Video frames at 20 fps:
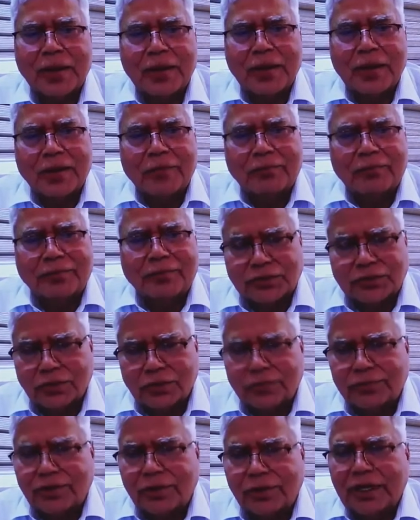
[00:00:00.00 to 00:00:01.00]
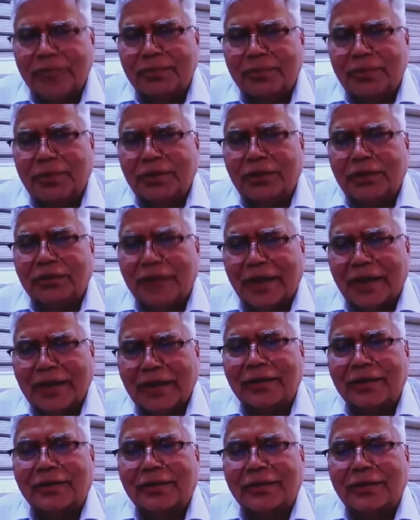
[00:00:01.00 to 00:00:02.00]
First of all, let me thank
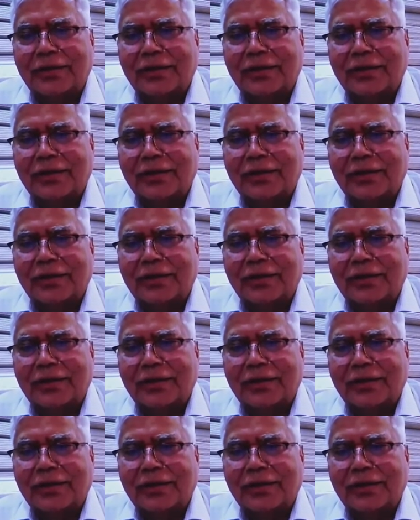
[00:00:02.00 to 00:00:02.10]
uh,